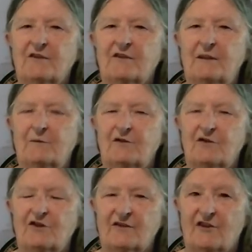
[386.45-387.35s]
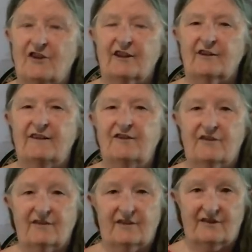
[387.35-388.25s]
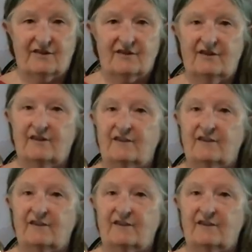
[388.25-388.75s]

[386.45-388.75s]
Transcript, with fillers: He was just there. He just existed.